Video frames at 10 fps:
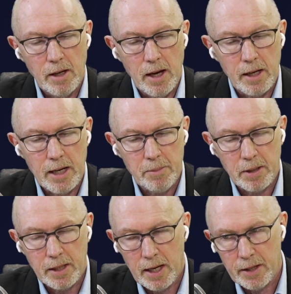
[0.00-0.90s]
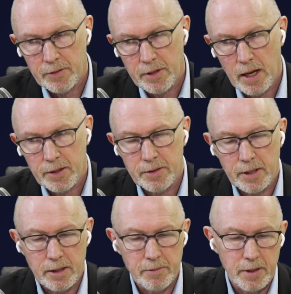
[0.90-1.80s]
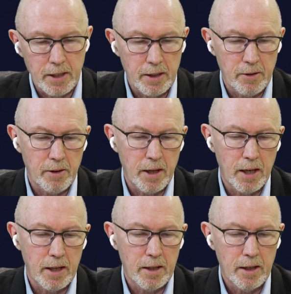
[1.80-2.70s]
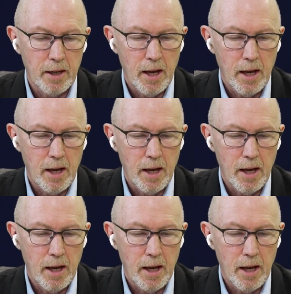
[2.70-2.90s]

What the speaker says: Capital gains tax, negative gearing.